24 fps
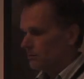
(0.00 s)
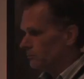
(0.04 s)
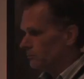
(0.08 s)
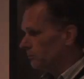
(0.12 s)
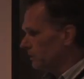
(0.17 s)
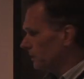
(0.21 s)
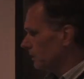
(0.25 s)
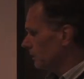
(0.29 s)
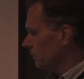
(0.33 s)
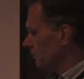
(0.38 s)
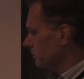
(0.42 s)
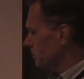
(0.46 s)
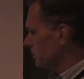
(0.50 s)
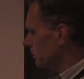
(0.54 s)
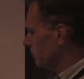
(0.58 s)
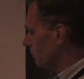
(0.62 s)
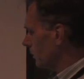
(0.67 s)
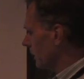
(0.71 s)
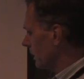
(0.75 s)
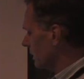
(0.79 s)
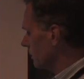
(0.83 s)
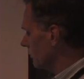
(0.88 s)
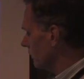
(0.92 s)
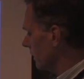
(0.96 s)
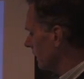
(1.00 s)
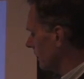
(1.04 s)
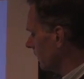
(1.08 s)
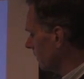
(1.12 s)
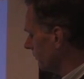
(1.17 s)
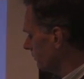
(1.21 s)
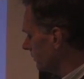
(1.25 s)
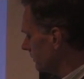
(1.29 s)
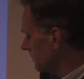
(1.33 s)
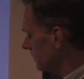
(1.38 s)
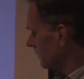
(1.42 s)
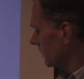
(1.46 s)
because square
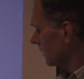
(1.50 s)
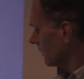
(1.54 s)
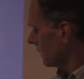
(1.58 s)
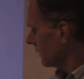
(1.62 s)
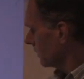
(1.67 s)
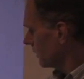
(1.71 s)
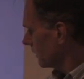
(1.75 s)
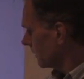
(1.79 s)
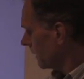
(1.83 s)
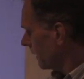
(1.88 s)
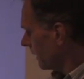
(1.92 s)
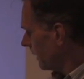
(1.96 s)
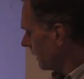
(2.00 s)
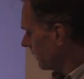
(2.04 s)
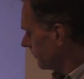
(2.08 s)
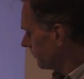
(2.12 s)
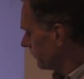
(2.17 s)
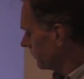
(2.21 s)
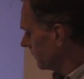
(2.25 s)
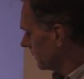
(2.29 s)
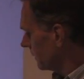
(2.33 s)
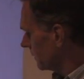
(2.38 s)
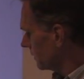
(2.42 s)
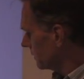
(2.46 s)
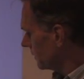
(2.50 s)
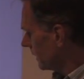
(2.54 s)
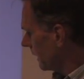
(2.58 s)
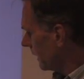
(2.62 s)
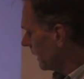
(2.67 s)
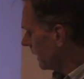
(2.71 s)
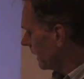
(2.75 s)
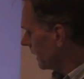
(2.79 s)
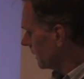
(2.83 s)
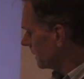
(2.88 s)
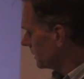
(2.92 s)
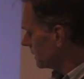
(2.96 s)
waves have this
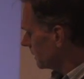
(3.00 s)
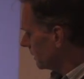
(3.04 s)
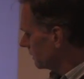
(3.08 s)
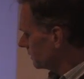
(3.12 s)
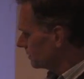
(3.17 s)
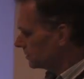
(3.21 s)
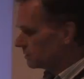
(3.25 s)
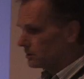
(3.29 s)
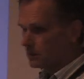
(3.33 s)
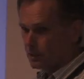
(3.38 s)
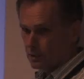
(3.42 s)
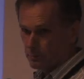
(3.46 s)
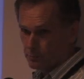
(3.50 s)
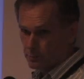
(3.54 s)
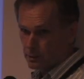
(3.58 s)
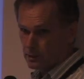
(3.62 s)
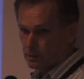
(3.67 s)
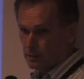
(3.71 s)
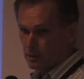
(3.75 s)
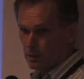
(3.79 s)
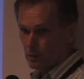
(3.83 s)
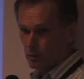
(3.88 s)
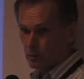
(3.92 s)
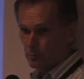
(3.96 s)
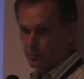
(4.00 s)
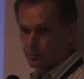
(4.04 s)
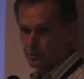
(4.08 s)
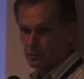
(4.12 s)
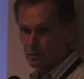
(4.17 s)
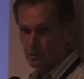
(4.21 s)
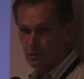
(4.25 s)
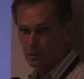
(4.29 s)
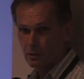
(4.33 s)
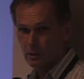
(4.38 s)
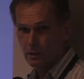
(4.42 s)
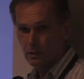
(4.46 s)
edge and steep
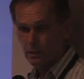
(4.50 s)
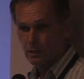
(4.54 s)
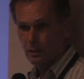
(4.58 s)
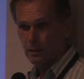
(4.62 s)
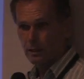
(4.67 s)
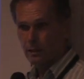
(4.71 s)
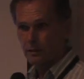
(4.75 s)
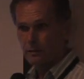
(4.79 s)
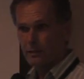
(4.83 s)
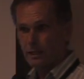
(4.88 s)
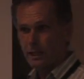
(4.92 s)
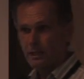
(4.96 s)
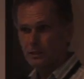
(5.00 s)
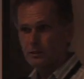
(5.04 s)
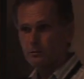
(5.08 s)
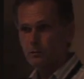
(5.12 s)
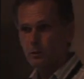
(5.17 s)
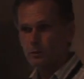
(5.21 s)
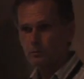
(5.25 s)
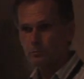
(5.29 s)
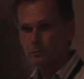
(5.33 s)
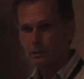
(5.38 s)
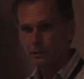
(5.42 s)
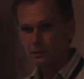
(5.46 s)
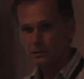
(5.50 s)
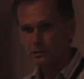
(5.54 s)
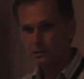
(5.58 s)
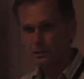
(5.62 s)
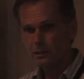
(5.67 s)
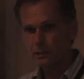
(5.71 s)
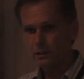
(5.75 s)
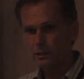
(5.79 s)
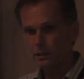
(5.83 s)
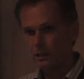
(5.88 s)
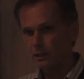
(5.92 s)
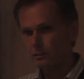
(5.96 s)
slopes, and that's what we
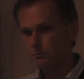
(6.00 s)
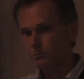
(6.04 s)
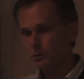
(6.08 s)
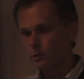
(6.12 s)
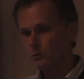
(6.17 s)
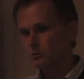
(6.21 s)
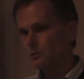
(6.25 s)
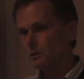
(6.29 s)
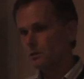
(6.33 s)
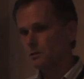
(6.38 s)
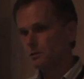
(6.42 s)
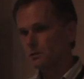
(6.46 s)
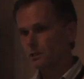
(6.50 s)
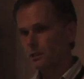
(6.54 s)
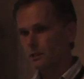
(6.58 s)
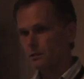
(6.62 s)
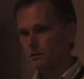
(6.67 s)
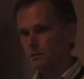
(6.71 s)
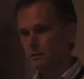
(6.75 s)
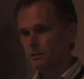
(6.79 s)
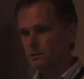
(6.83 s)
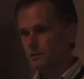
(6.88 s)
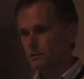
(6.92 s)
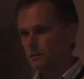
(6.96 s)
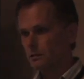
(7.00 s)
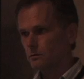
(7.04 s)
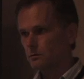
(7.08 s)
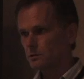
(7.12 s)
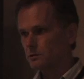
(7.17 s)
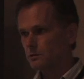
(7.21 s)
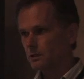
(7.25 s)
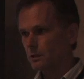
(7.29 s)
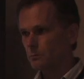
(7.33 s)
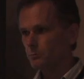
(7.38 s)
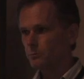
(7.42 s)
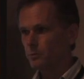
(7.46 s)
see in music signals, you know,
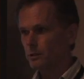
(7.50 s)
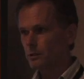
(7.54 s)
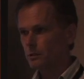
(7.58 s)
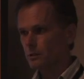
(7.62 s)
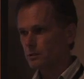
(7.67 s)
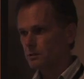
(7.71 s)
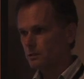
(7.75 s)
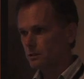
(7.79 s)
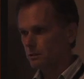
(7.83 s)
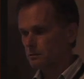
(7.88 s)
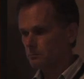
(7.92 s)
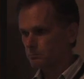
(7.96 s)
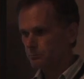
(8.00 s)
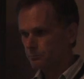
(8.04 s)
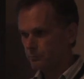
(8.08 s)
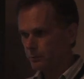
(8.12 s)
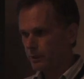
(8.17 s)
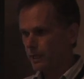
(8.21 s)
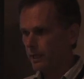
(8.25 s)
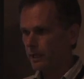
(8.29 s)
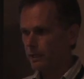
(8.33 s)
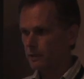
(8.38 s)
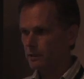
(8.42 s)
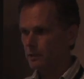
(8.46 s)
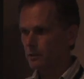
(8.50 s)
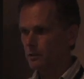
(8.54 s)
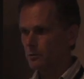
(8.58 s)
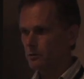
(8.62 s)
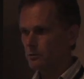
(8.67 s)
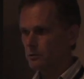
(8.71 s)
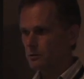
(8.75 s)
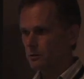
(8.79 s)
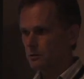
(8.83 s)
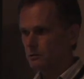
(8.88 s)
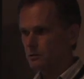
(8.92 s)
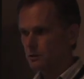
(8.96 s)
cymbals and
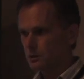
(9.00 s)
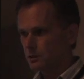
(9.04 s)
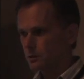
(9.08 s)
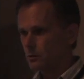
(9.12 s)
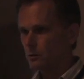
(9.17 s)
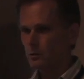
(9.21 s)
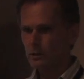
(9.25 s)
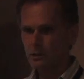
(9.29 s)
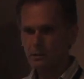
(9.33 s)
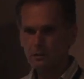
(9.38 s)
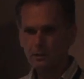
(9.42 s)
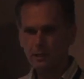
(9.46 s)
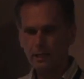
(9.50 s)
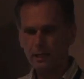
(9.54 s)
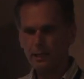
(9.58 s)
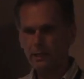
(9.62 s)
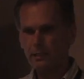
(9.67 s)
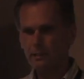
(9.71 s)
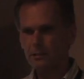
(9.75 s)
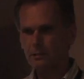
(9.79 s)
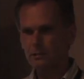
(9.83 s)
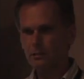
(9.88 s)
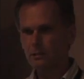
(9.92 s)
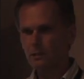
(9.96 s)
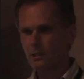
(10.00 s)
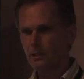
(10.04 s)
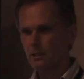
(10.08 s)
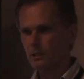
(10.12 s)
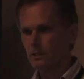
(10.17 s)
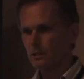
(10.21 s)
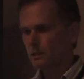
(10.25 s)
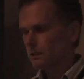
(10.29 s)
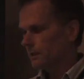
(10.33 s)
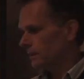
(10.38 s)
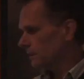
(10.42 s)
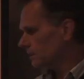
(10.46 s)
pianos and short attacks.
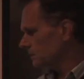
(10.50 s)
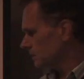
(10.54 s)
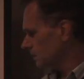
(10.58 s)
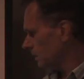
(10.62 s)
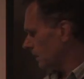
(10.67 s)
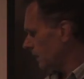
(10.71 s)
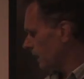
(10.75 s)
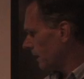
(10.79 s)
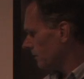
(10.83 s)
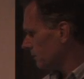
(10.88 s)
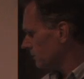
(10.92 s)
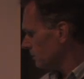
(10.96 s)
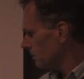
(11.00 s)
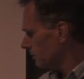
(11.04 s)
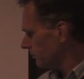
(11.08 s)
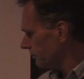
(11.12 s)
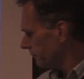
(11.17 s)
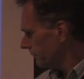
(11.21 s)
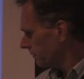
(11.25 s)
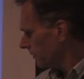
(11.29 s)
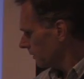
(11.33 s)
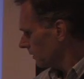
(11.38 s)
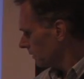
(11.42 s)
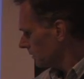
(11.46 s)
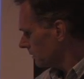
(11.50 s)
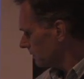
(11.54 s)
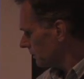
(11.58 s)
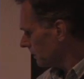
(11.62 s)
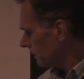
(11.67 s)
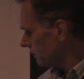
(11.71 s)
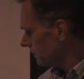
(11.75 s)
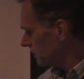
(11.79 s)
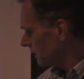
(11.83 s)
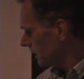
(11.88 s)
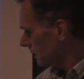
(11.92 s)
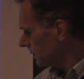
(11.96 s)
It's lots of
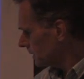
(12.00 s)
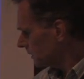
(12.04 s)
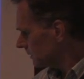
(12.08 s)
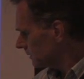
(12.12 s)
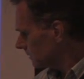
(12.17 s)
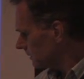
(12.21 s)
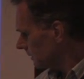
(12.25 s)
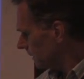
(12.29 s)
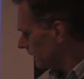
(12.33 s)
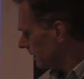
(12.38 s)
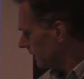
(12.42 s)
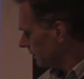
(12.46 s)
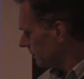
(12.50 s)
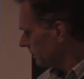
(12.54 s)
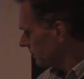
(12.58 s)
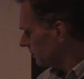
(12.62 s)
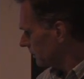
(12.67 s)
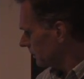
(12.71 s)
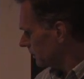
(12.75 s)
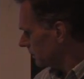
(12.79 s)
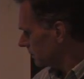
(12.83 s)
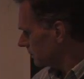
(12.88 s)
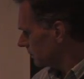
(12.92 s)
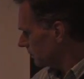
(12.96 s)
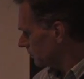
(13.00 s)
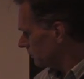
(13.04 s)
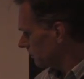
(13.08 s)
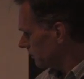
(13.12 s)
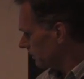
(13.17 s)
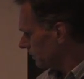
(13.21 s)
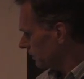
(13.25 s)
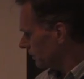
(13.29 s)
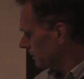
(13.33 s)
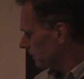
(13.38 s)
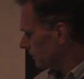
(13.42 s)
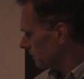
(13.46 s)
transitions like this or
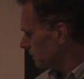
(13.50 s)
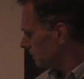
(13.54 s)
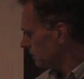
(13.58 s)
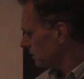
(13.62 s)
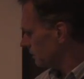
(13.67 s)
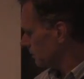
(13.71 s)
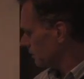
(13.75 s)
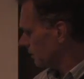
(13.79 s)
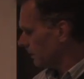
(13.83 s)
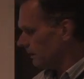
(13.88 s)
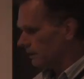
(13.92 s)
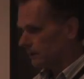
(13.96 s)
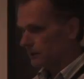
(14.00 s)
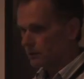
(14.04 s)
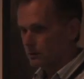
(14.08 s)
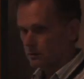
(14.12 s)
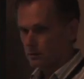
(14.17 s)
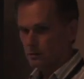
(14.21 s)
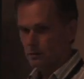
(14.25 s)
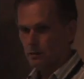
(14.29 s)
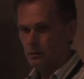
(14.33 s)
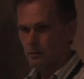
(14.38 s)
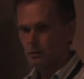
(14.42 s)
this, and